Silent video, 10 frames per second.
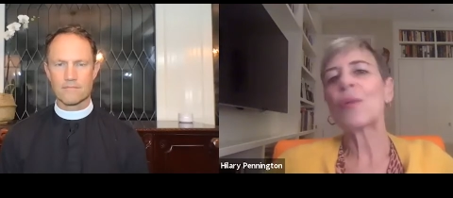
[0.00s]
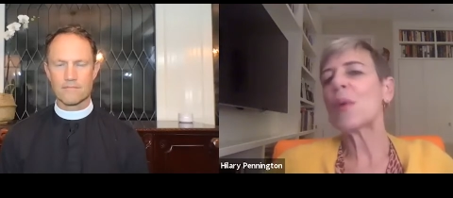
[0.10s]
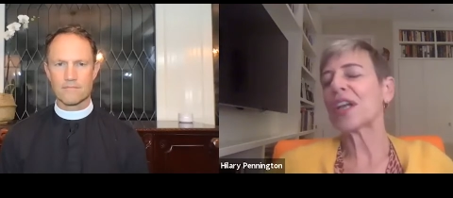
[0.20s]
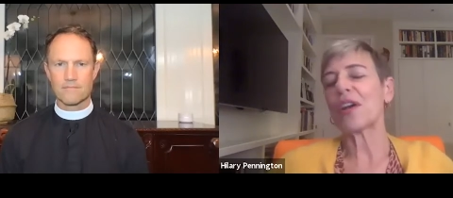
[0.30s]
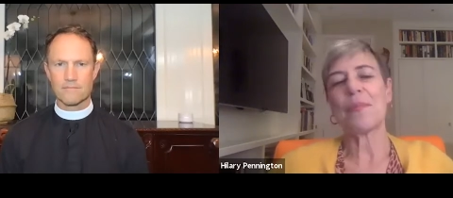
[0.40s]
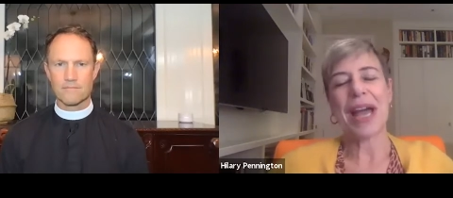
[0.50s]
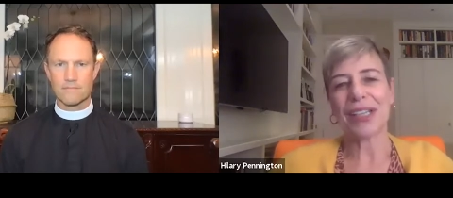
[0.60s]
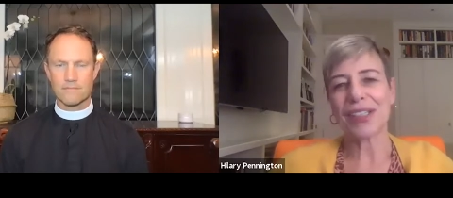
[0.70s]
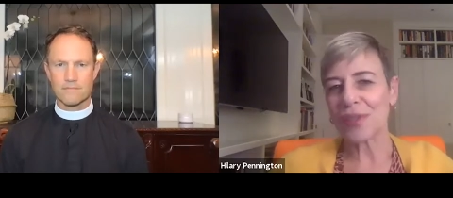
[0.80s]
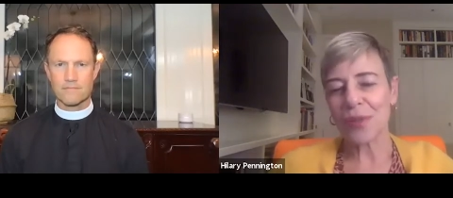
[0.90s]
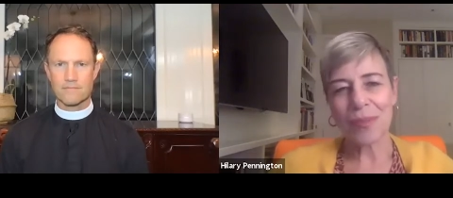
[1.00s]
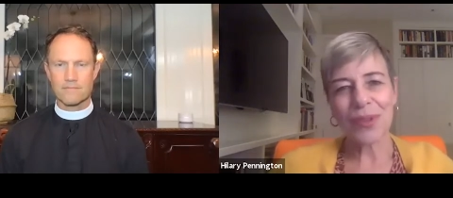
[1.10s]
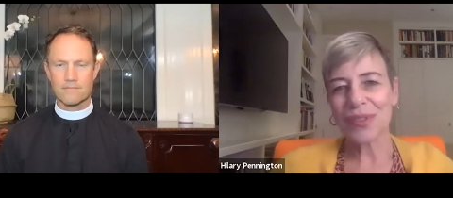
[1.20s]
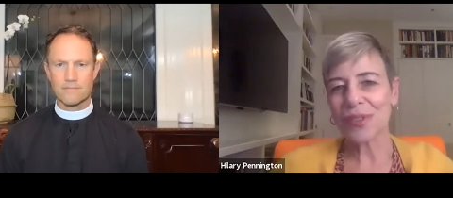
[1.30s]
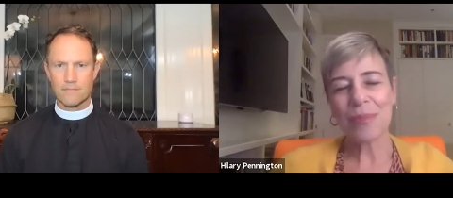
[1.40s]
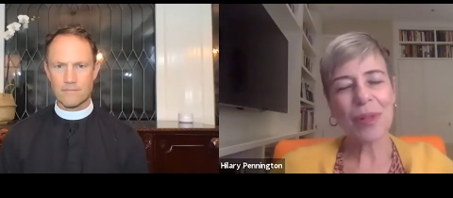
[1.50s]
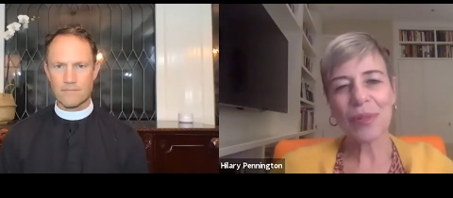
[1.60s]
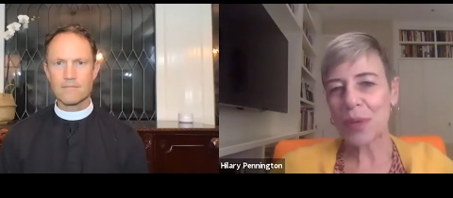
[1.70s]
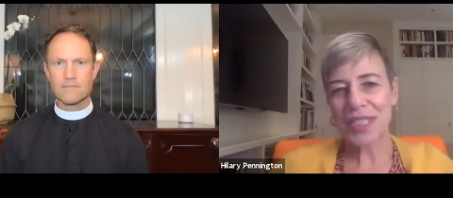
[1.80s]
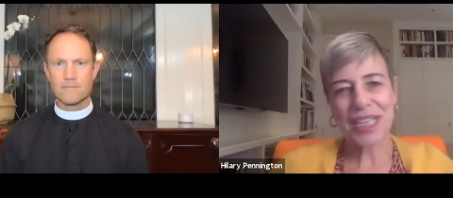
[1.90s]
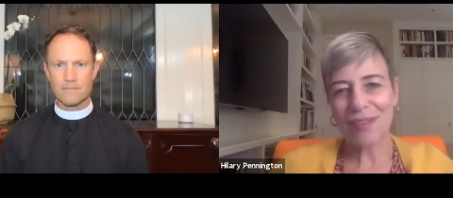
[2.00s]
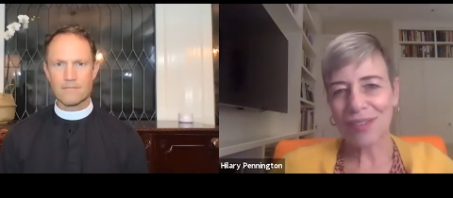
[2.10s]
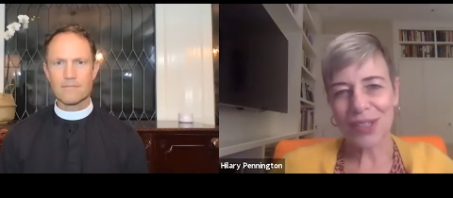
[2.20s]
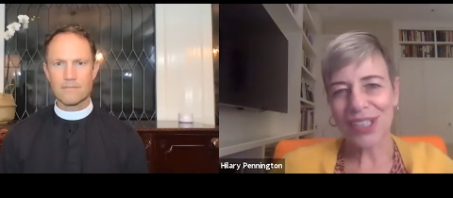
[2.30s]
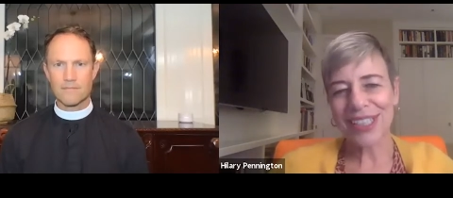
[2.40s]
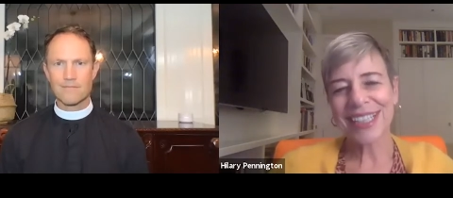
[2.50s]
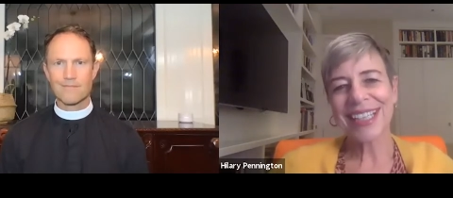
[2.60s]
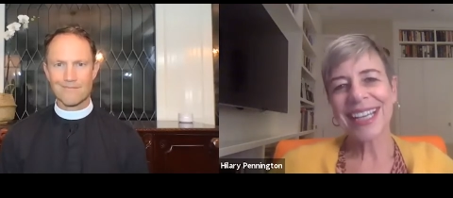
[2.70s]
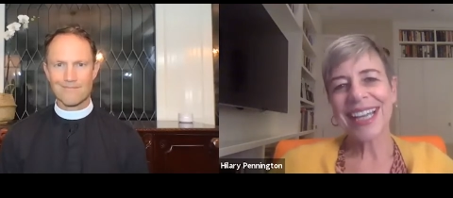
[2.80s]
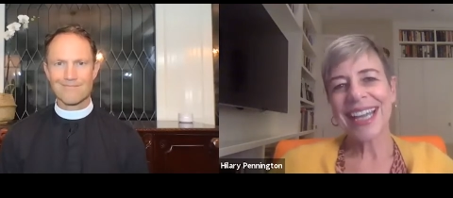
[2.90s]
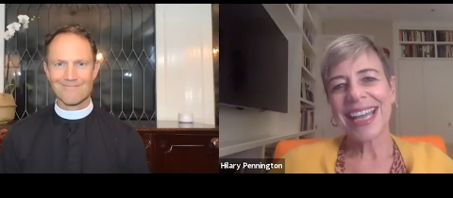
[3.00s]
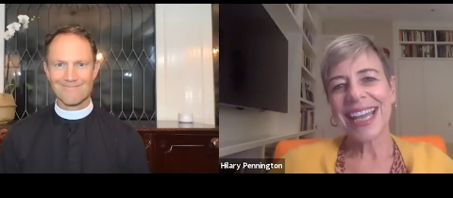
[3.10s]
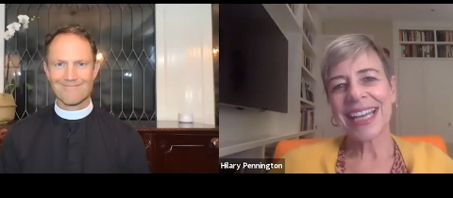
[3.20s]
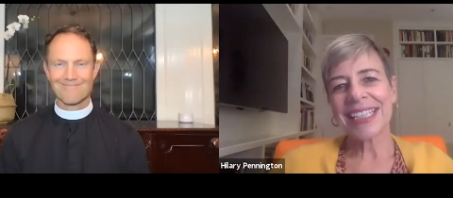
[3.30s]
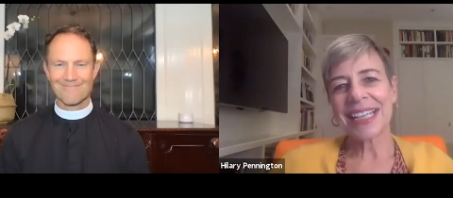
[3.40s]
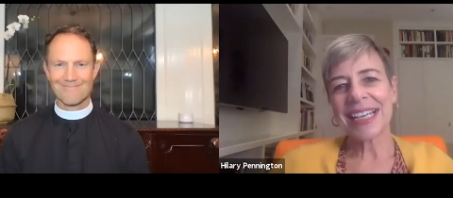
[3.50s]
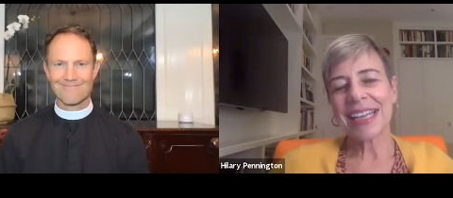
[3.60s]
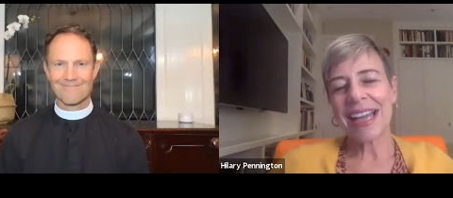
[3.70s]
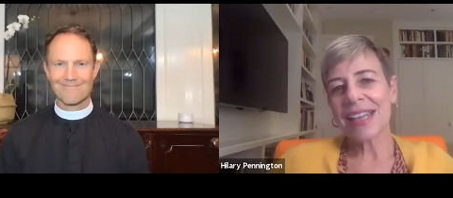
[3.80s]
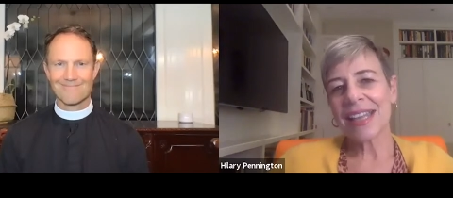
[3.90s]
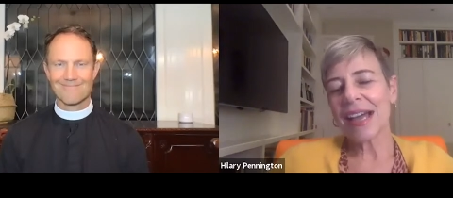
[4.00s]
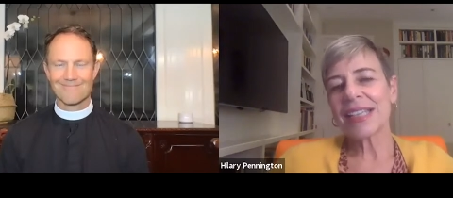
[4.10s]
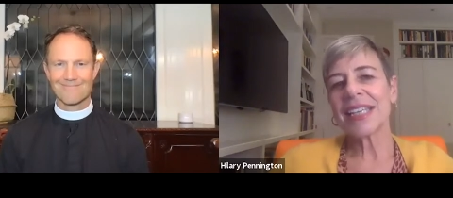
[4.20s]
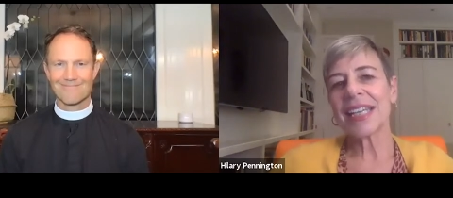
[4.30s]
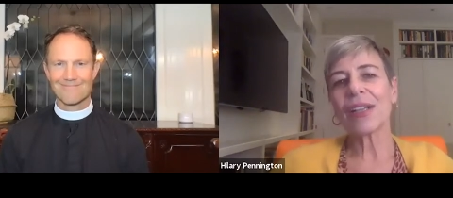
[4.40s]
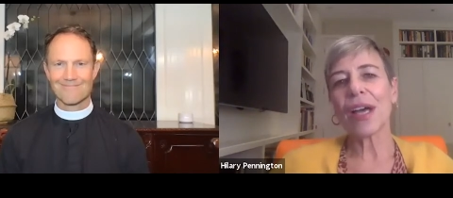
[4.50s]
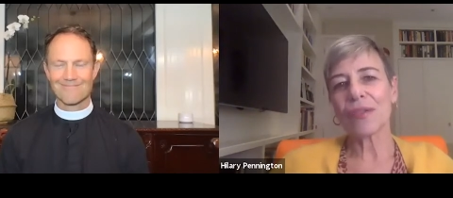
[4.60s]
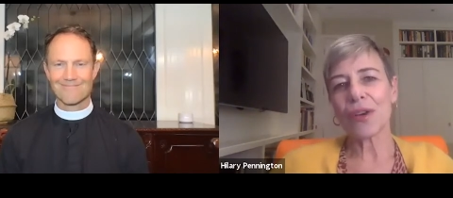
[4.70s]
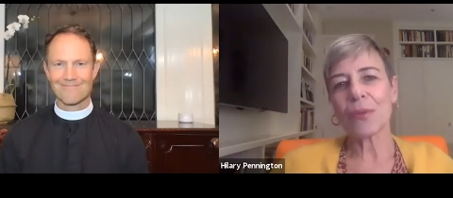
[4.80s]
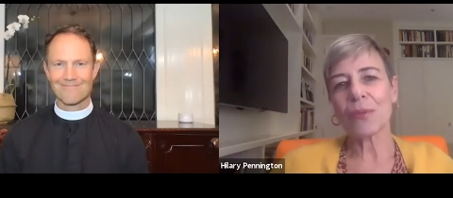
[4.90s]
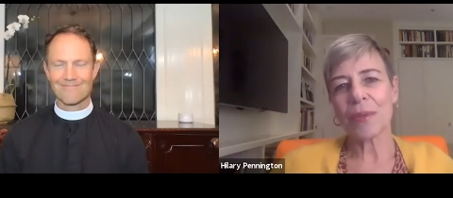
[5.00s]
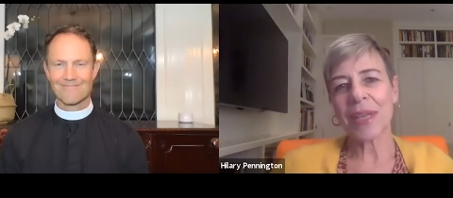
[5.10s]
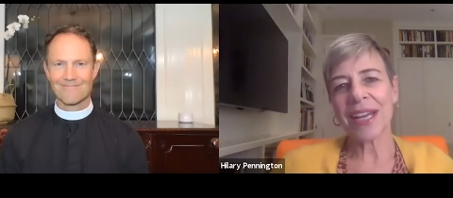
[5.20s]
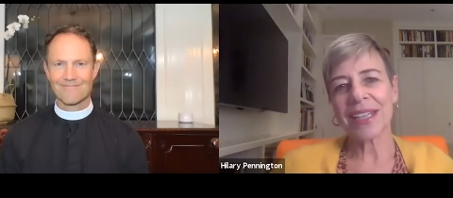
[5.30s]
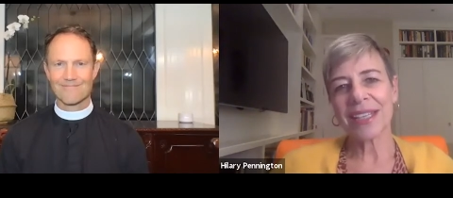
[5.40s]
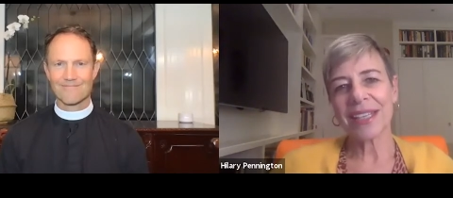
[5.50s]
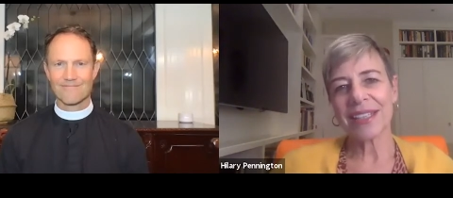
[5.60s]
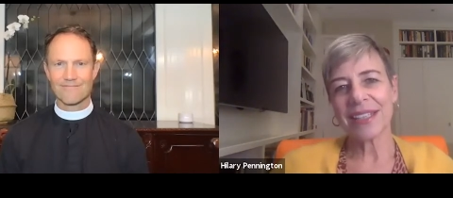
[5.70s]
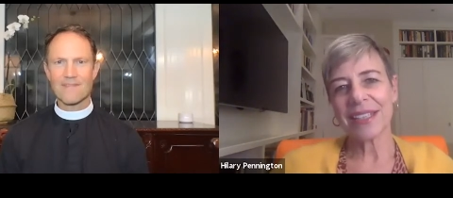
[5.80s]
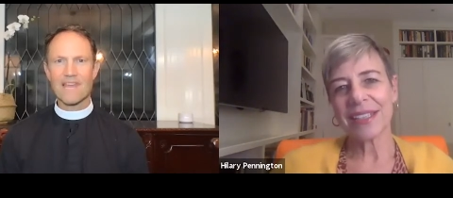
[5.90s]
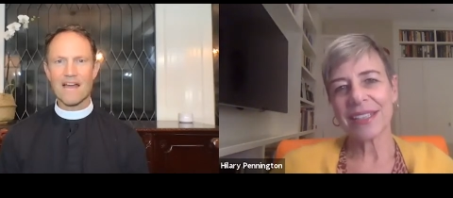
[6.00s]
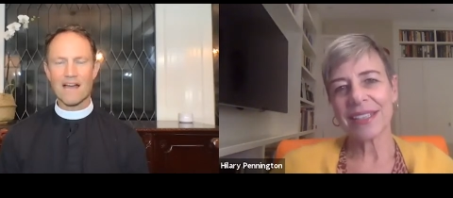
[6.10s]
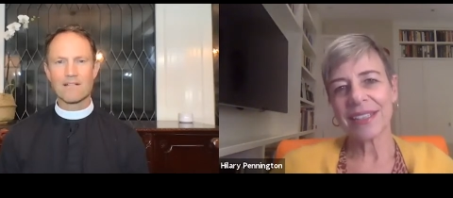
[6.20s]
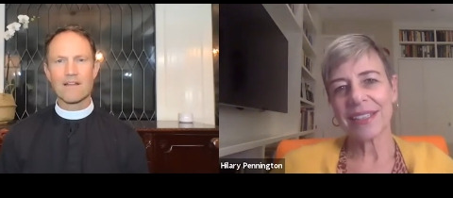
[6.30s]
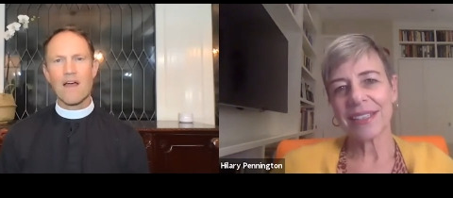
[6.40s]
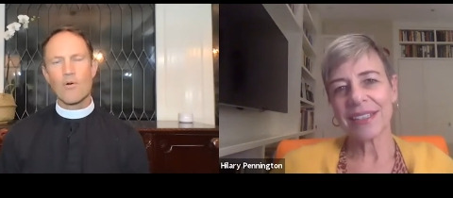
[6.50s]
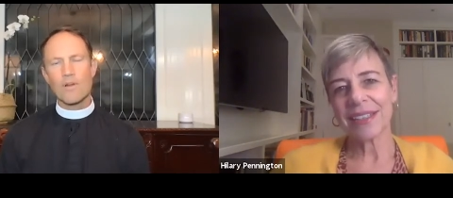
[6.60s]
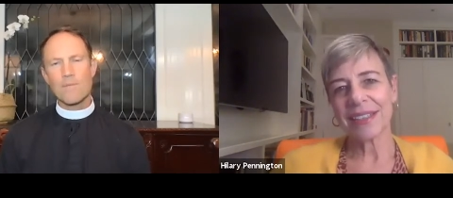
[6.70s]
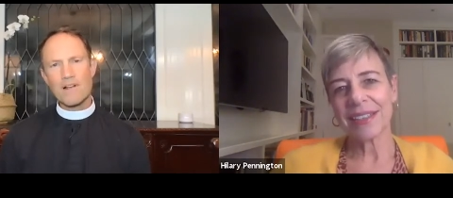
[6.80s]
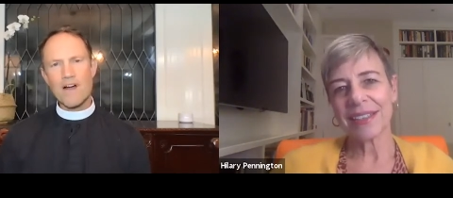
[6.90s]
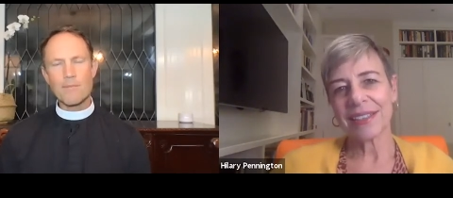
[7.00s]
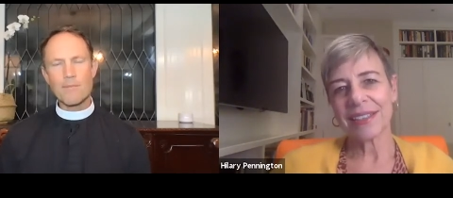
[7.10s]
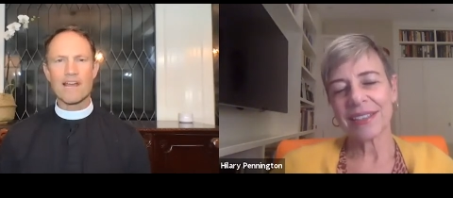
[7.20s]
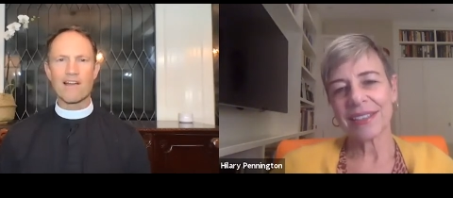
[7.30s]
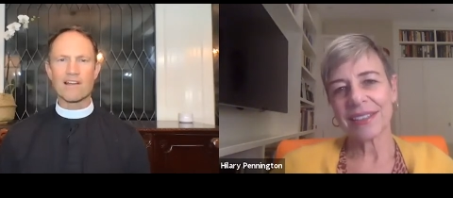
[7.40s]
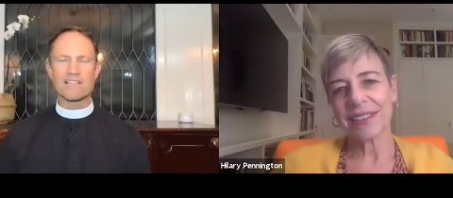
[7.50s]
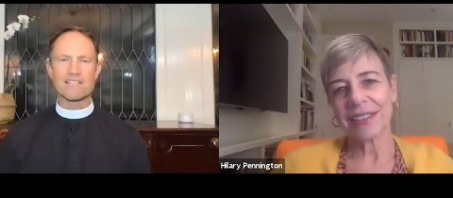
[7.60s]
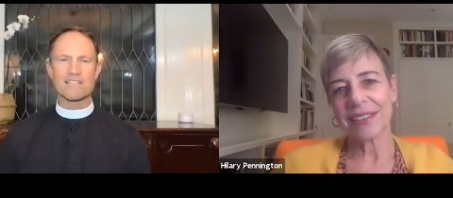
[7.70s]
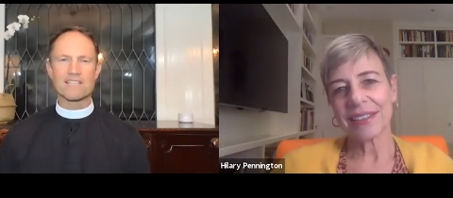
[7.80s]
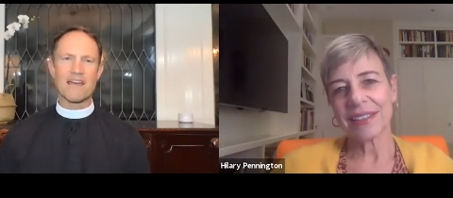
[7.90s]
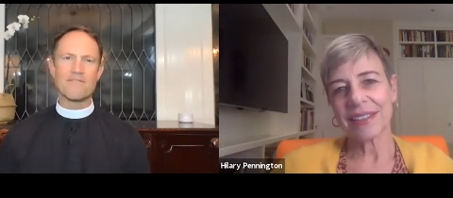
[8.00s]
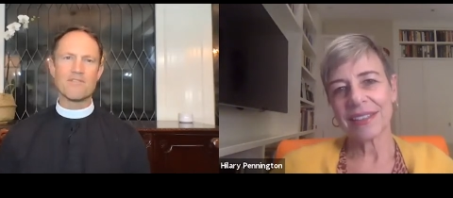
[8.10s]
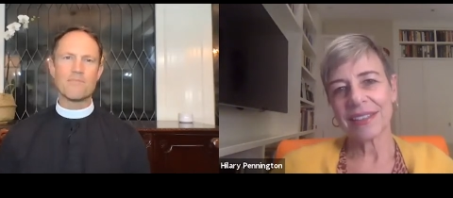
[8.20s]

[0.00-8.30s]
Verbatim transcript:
Speaker 1: don't want to go back to normal. Normal was never good. And I, I, I take a lot of hope from that.
Speaker 2: Yeah. What about Kamala Harris? I mean, have you